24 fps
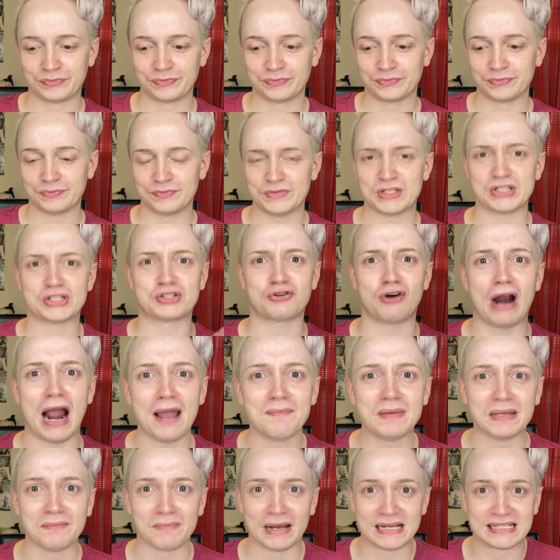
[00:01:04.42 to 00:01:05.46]

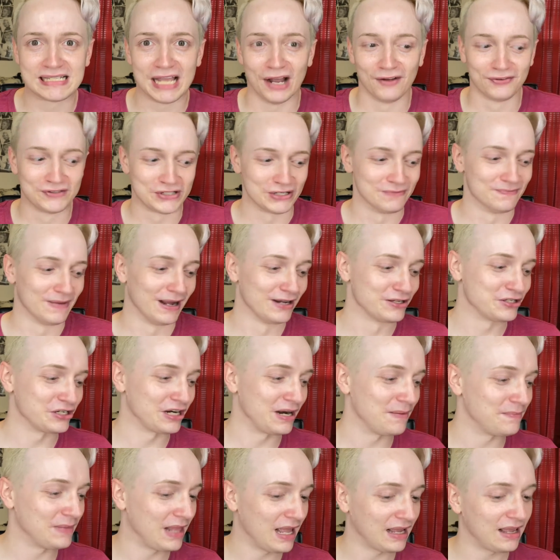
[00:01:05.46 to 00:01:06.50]
describing myself too much, and I'm
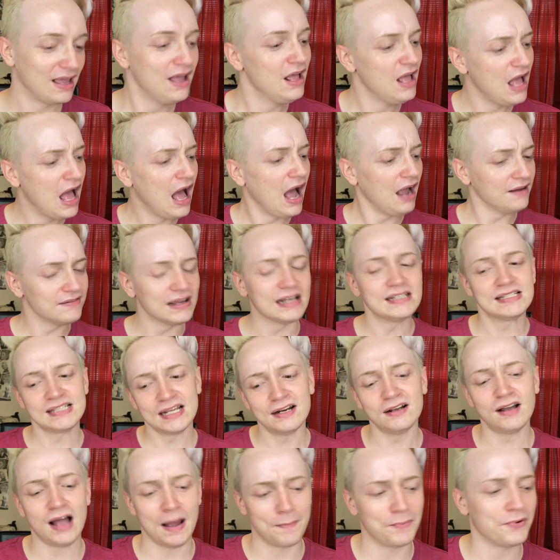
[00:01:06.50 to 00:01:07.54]
like, I said a
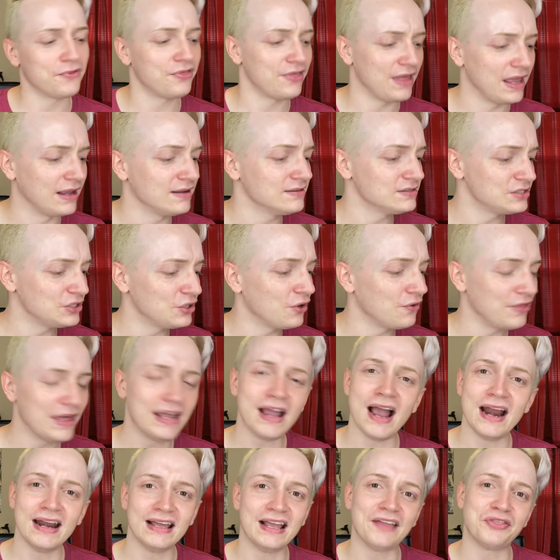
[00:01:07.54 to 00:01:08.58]
couple things, you know, they
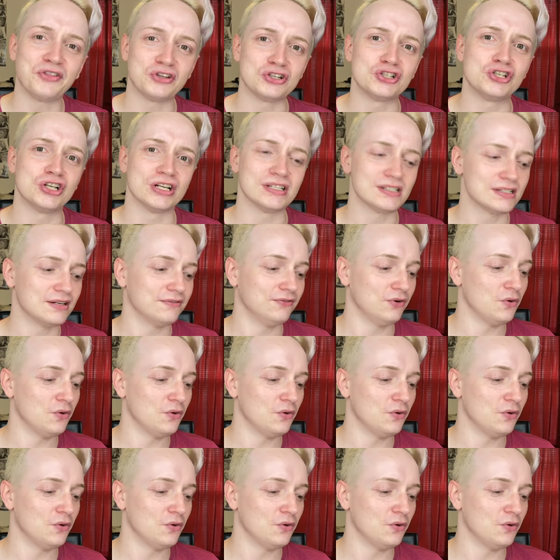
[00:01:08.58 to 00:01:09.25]
kind of get the gist of who I